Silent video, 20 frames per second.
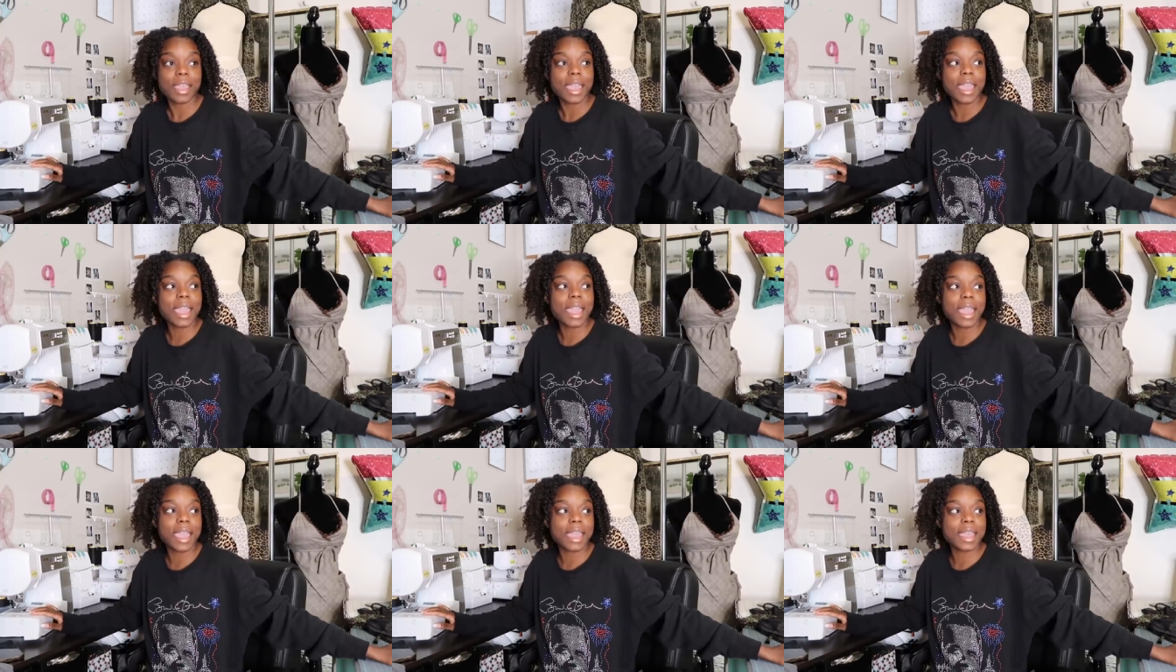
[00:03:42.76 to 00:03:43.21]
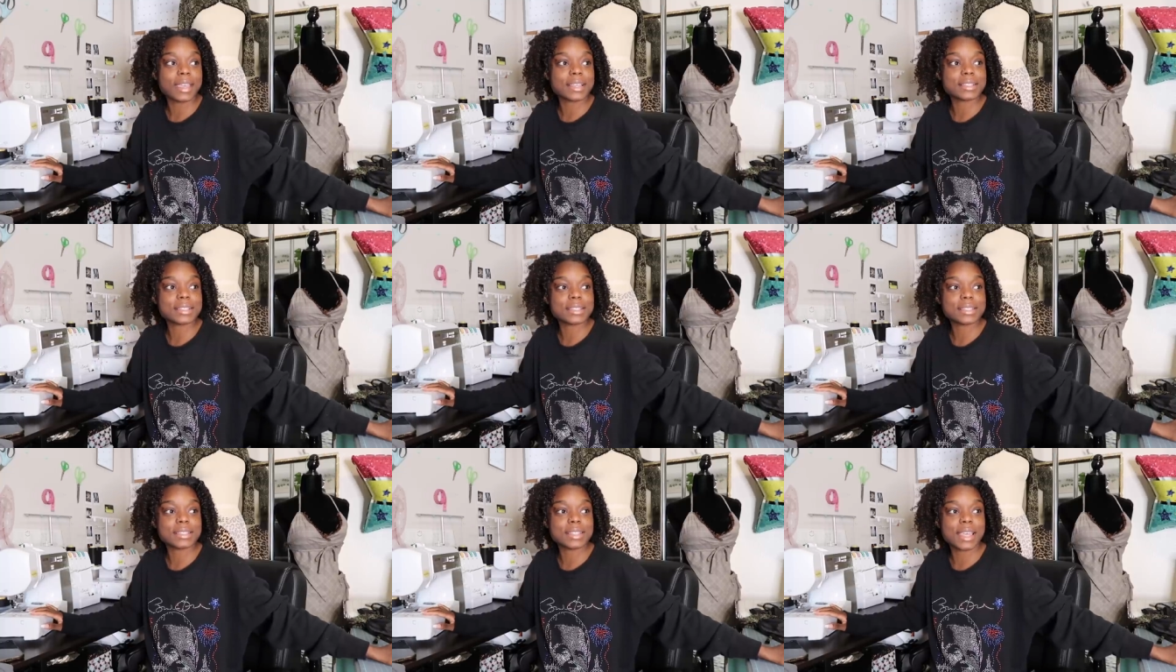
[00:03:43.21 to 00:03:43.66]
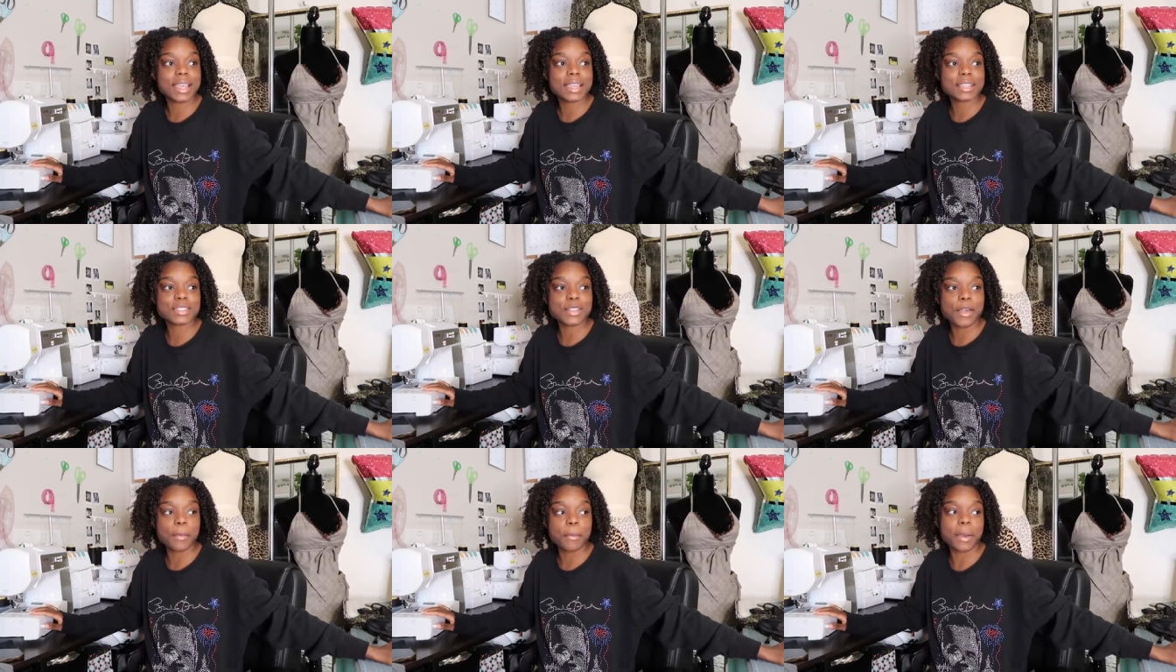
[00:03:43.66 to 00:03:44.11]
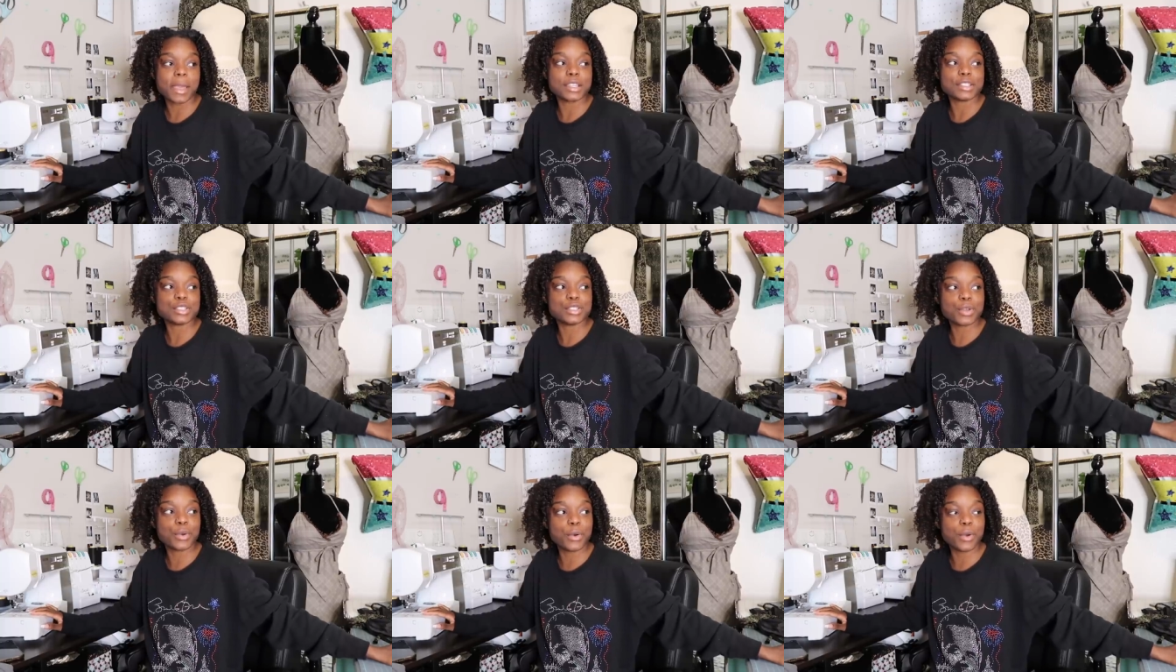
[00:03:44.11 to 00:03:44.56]
And it's on my
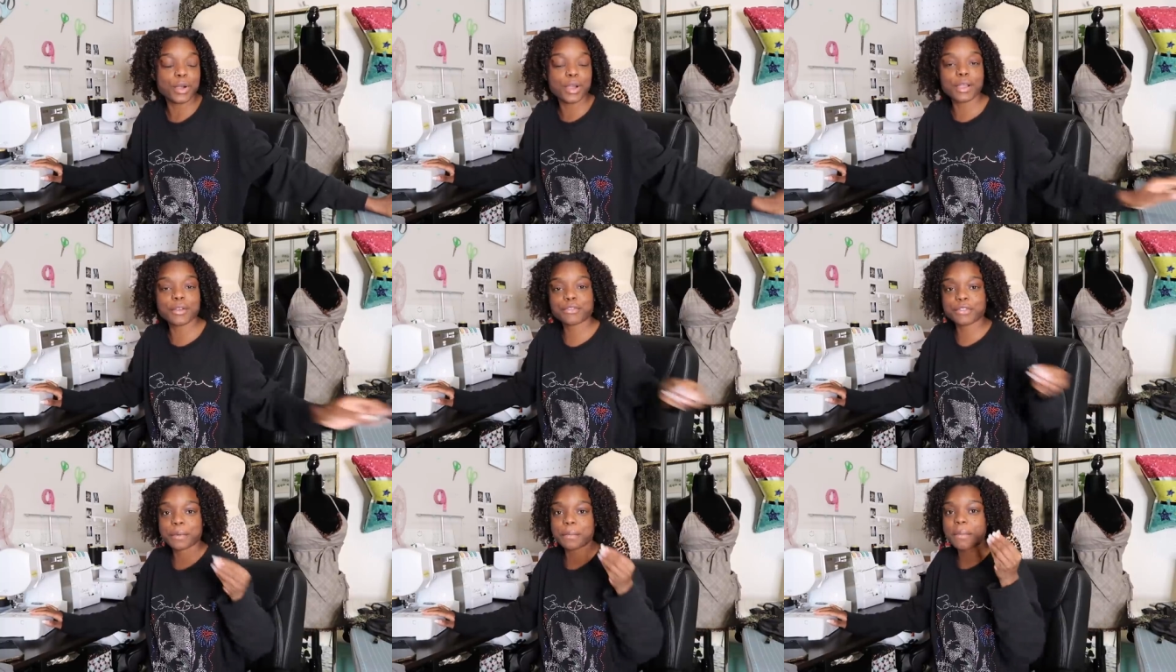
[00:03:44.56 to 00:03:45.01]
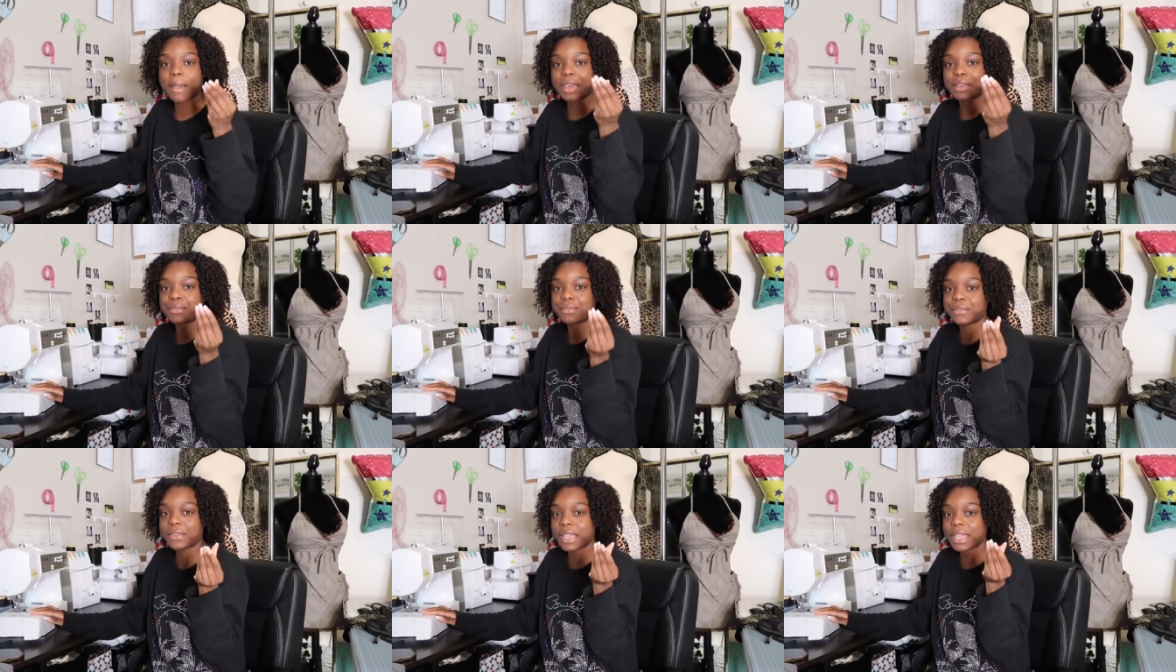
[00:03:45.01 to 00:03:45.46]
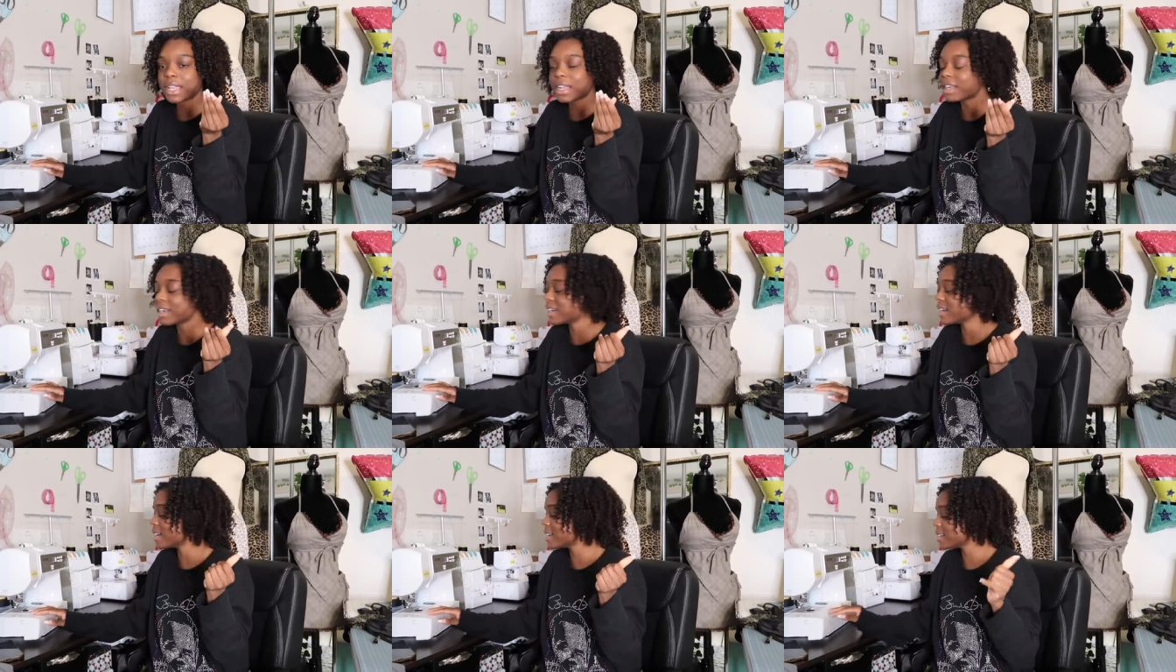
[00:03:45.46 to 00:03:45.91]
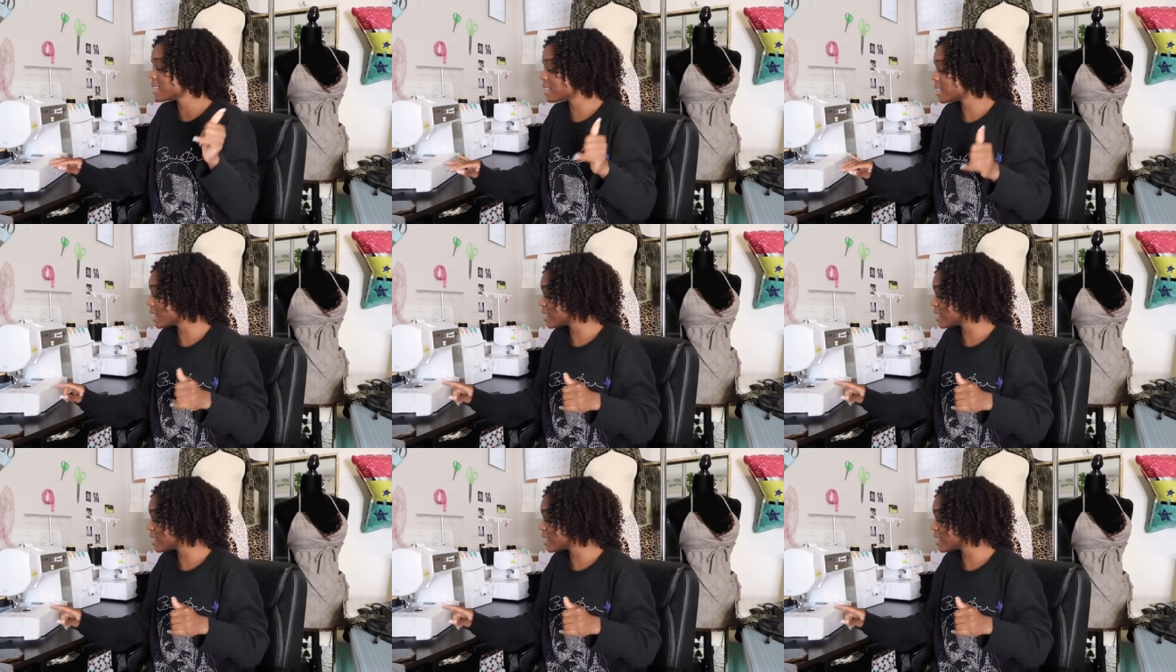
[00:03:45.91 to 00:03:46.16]
door, from my fingers.